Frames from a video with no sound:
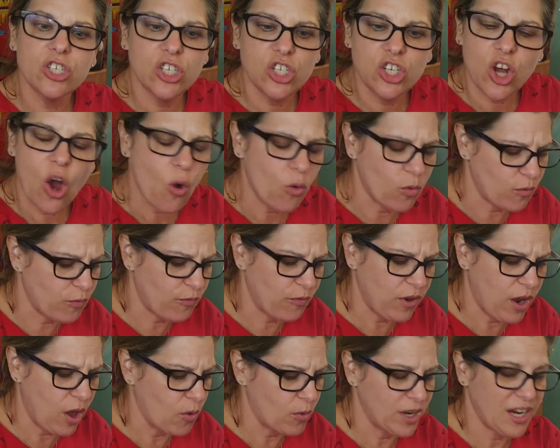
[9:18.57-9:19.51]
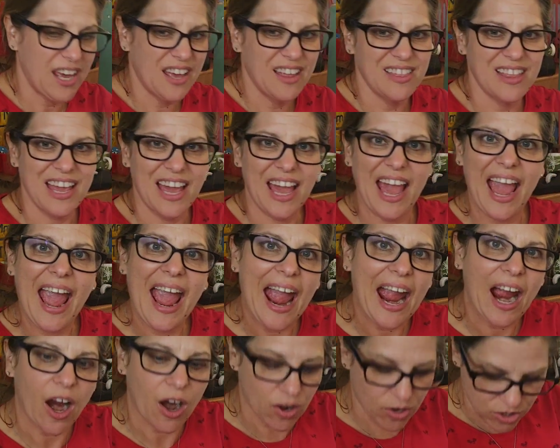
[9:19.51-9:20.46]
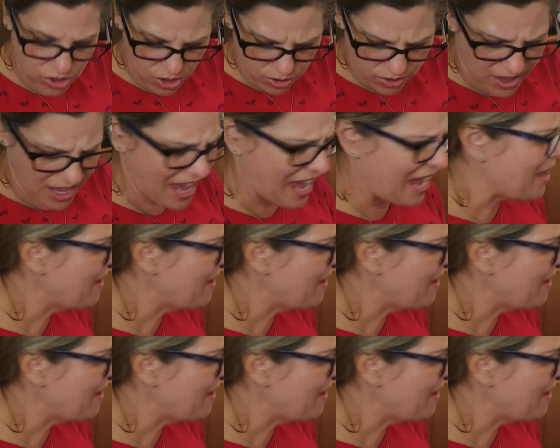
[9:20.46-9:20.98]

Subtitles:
don't float in the air, do they?